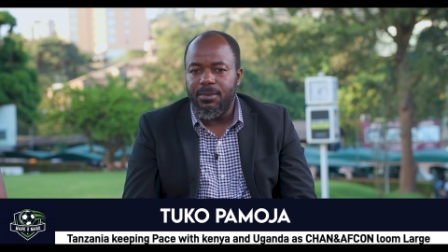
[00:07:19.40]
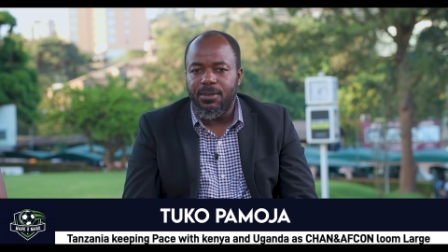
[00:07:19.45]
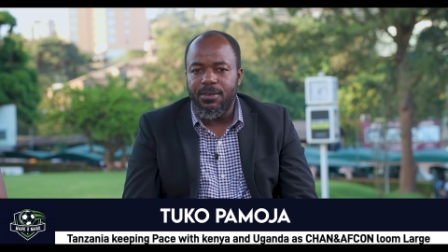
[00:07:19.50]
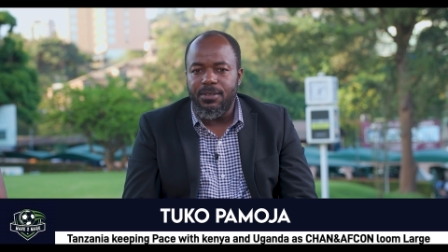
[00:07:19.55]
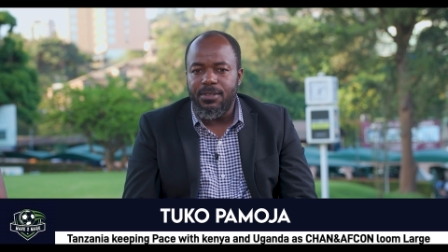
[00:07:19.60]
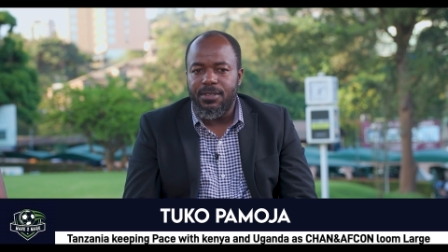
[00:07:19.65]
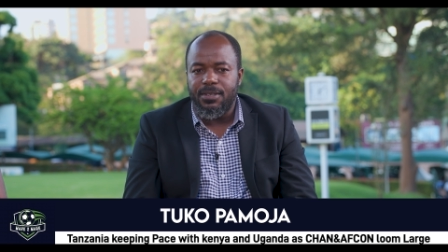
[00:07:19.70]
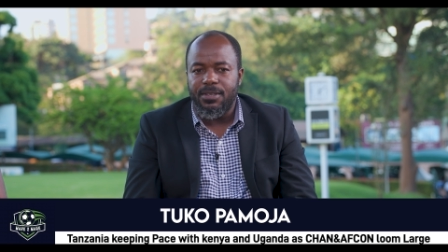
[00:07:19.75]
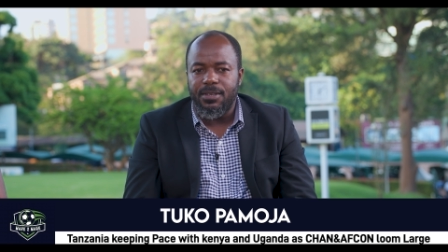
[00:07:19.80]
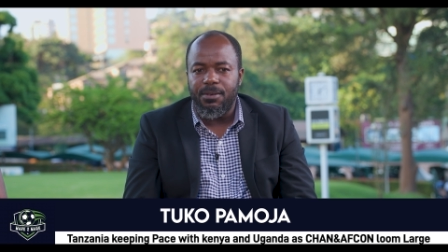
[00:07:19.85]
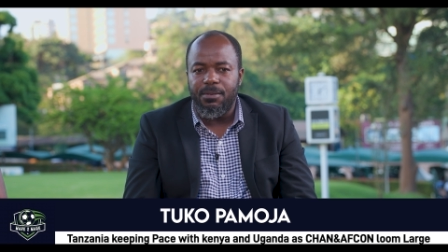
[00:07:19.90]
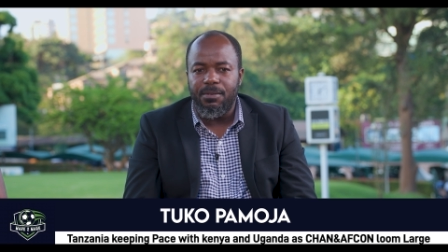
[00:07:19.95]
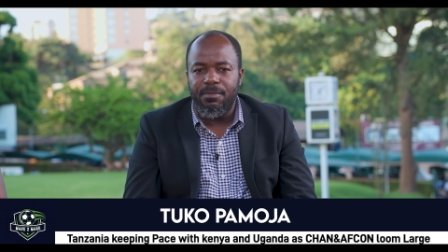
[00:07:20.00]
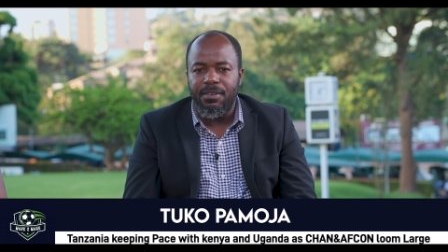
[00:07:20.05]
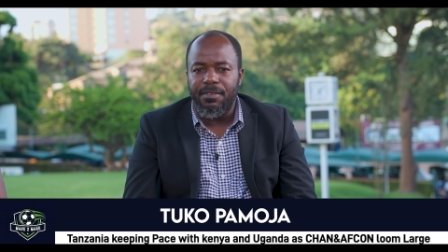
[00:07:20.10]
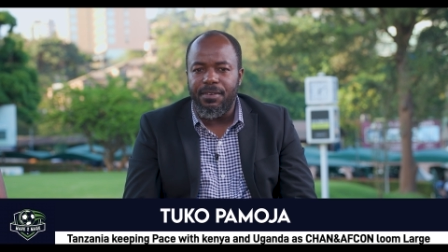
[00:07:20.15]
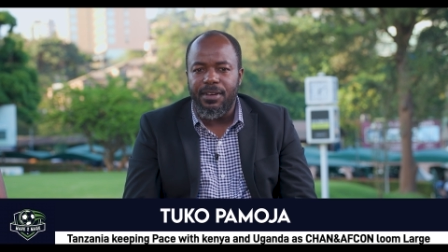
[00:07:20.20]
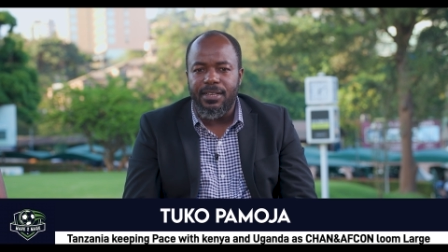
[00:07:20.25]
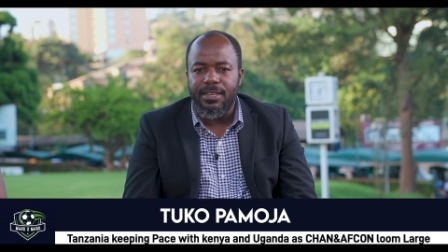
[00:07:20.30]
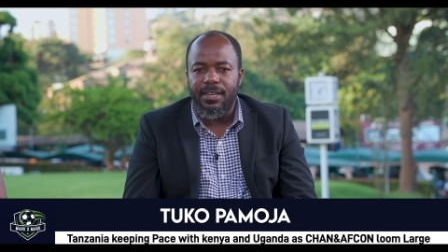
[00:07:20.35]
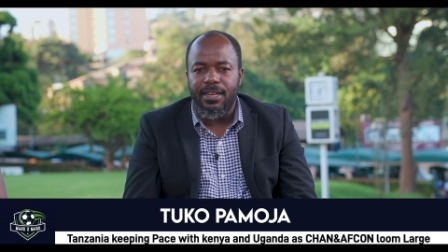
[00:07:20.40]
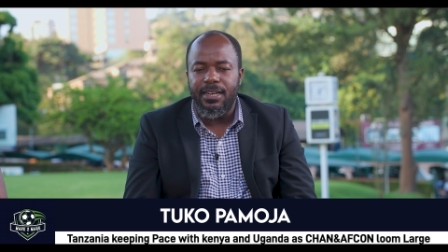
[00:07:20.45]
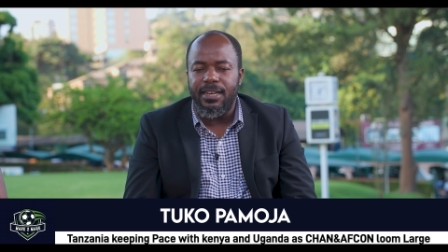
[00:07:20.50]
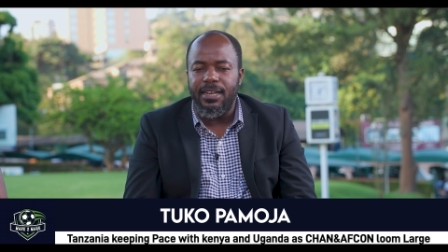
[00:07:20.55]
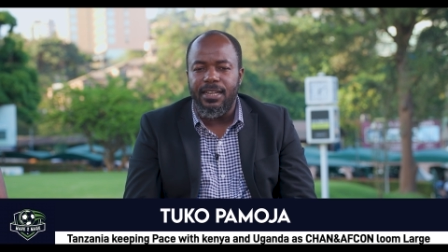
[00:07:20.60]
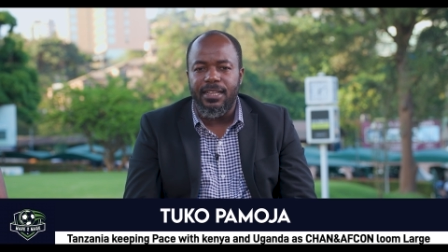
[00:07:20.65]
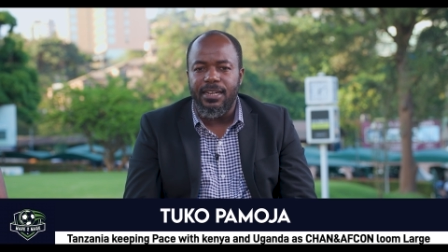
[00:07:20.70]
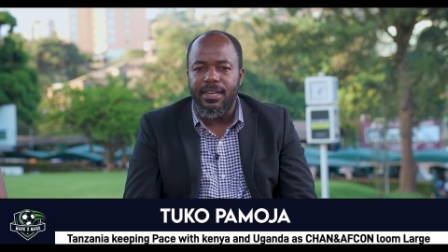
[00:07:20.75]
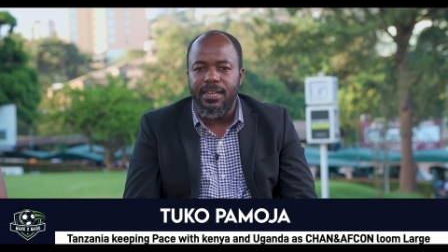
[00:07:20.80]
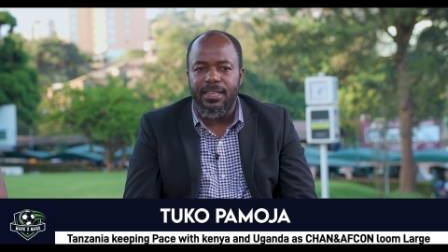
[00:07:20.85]
Because we've never had
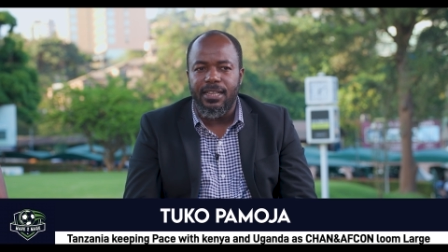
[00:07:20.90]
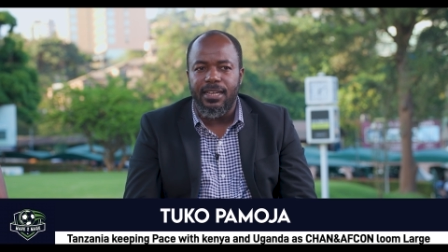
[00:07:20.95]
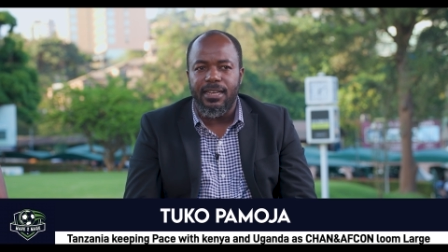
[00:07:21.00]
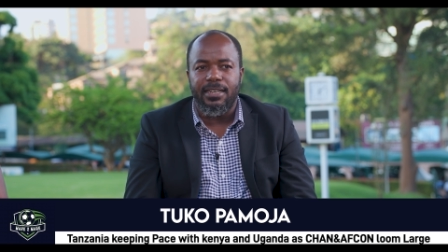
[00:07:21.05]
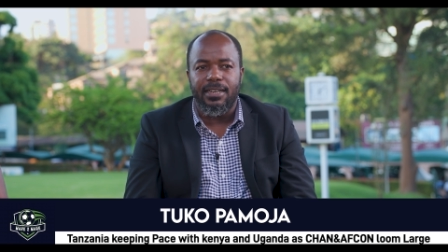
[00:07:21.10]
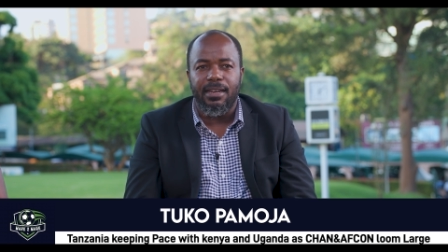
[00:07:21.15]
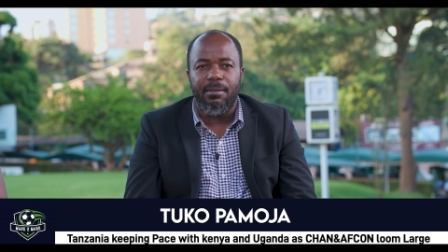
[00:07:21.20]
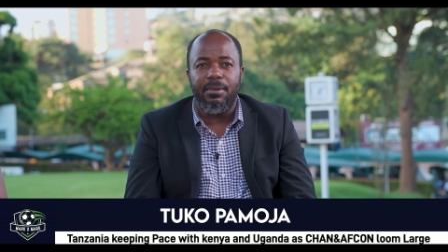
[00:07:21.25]
anything like that.